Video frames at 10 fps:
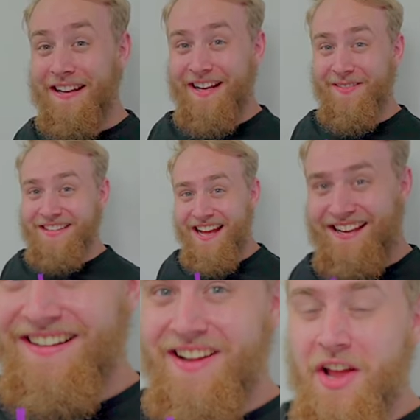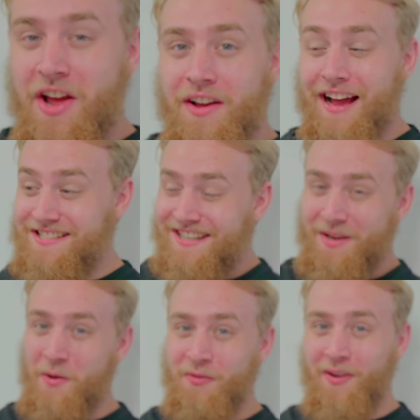gonna hit him with that? What do you think? I say
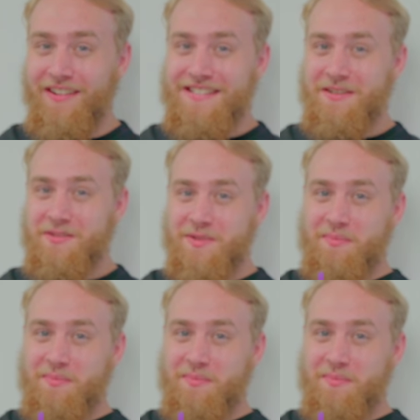go for it. Let's see what his